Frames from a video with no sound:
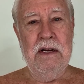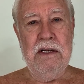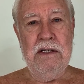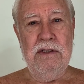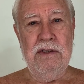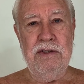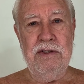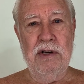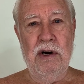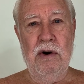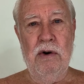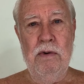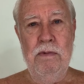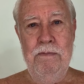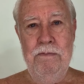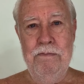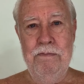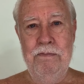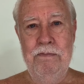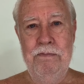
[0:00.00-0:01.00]

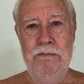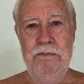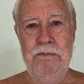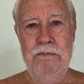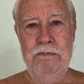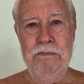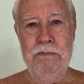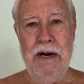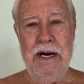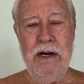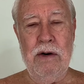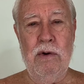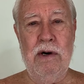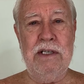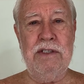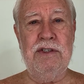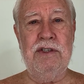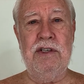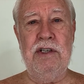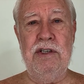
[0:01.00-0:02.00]
So, my
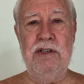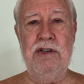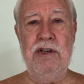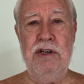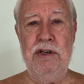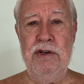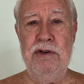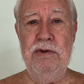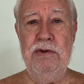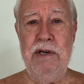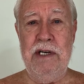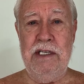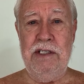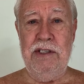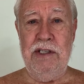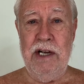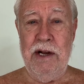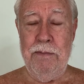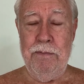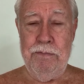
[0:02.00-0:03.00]
question to you
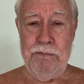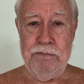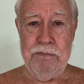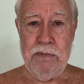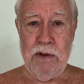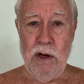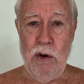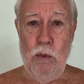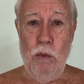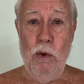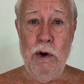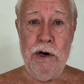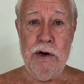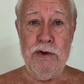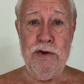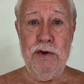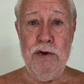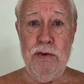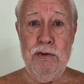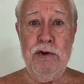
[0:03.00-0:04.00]
is then, what are
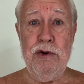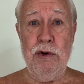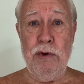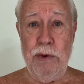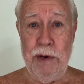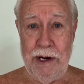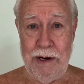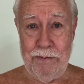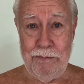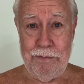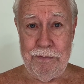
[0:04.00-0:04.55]
you doing?